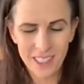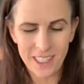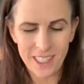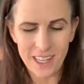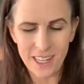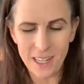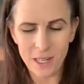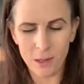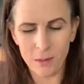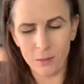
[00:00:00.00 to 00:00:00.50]

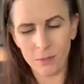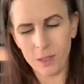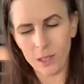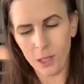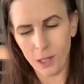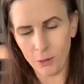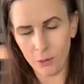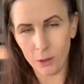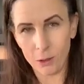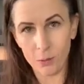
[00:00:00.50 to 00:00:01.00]
um,
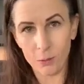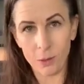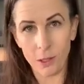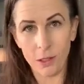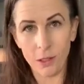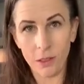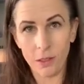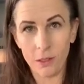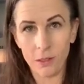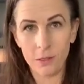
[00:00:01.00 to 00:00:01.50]
covered
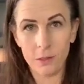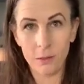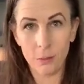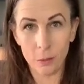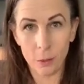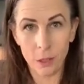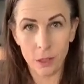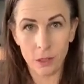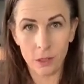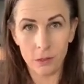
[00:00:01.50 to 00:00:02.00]
with
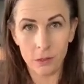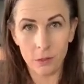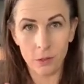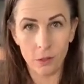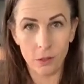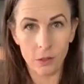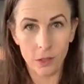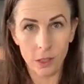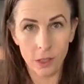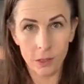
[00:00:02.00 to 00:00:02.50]
butter
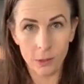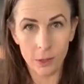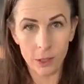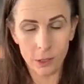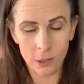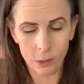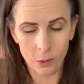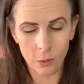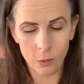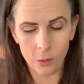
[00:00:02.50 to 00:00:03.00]
or
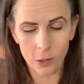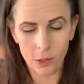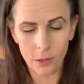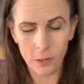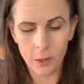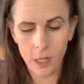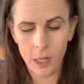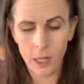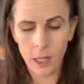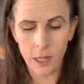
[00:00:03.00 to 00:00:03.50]
anointing oil.